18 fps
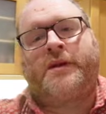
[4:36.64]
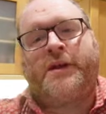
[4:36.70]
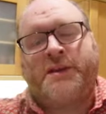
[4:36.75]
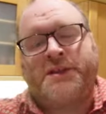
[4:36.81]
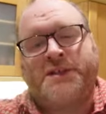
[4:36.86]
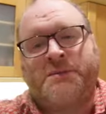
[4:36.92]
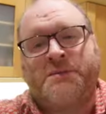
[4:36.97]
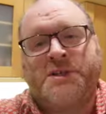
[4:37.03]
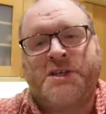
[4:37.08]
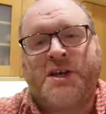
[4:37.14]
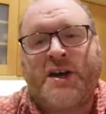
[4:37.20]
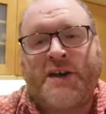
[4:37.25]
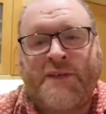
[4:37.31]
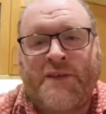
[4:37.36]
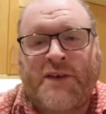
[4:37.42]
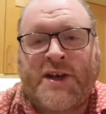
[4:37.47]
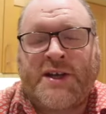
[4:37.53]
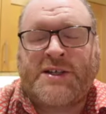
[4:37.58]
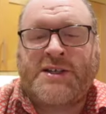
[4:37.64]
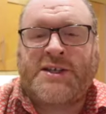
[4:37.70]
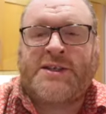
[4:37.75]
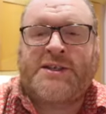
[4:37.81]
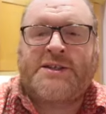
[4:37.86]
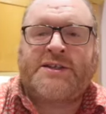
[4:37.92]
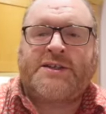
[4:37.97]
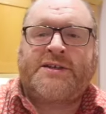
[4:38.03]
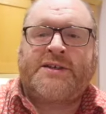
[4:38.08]
some TIE
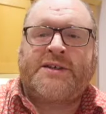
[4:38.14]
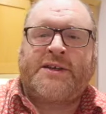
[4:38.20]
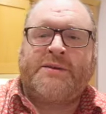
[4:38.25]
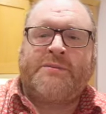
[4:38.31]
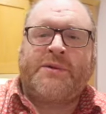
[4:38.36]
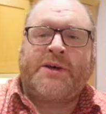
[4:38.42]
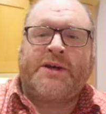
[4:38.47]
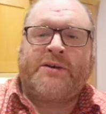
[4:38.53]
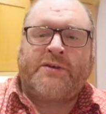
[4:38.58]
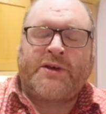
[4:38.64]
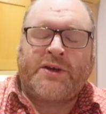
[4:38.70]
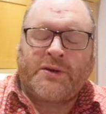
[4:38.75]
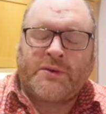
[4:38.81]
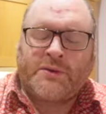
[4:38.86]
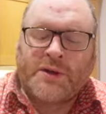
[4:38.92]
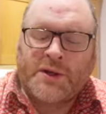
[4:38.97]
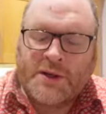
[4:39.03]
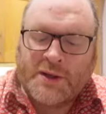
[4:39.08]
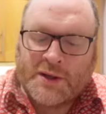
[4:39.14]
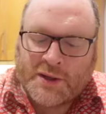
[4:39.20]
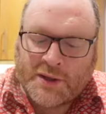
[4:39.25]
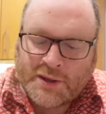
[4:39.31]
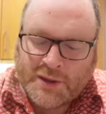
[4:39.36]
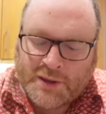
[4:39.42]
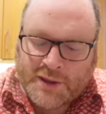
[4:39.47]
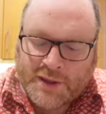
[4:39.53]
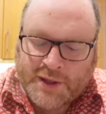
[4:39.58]
fighters, the Imperial
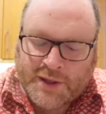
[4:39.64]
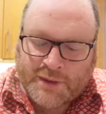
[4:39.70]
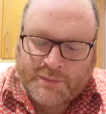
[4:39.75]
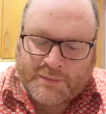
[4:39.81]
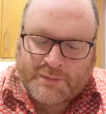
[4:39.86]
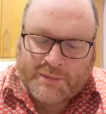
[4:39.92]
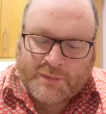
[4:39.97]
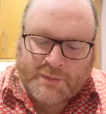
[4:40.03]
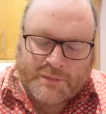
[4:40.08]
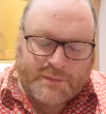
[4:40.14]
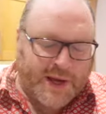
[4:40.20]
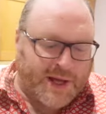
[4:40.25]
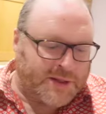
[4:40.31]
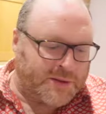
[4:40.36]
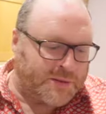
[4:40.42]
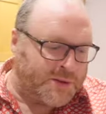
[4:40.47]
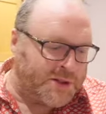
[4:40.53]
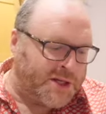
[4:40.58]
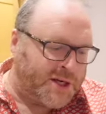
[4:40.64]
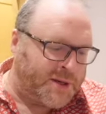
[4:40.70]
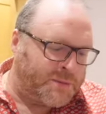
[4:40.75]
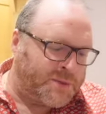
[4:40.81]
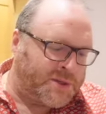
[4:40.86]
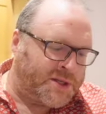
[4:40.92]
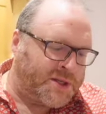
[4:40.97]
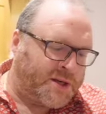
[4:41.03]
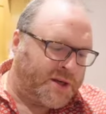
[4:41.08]

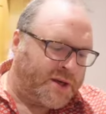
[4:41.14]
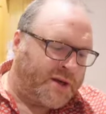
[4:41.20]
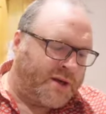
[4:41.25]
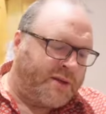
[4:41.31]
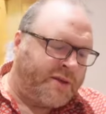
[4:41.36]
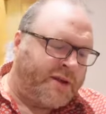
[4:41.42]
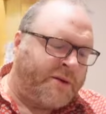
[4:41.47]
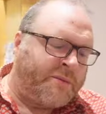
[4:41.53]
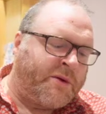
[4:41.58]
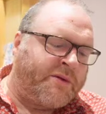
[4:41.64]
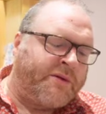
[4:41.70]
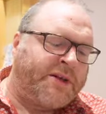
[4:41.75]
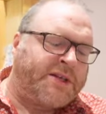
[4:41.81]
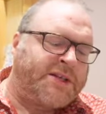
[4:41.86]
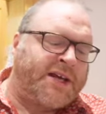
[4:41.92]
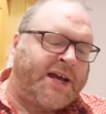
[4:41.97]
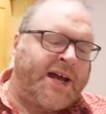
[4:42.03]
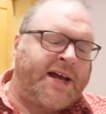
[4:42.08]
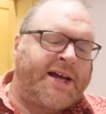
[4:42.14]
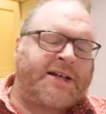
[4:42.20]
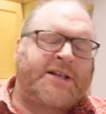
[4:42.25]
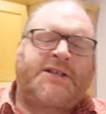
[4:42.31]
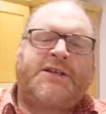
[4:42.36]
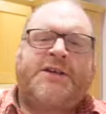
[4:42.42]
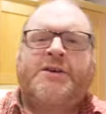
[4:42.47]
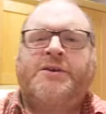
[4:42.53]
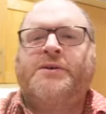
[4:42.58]
battleships, then we're into Act
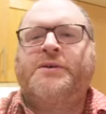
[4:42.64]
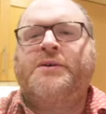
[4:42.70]
2,